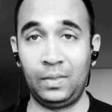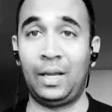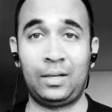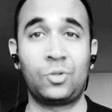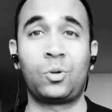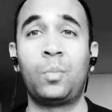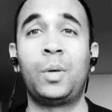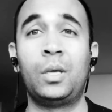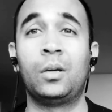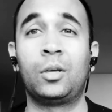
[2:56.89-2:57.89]
That is going to
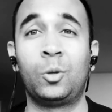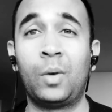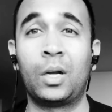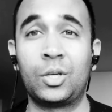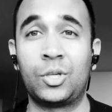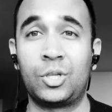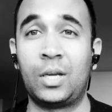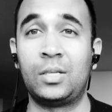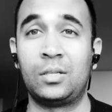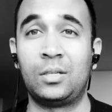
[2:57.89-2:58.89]
be a humongous
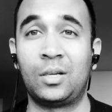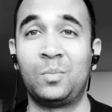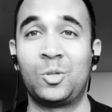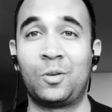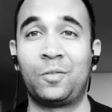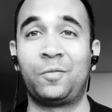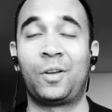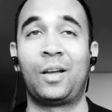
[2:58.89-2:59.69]
change in terms of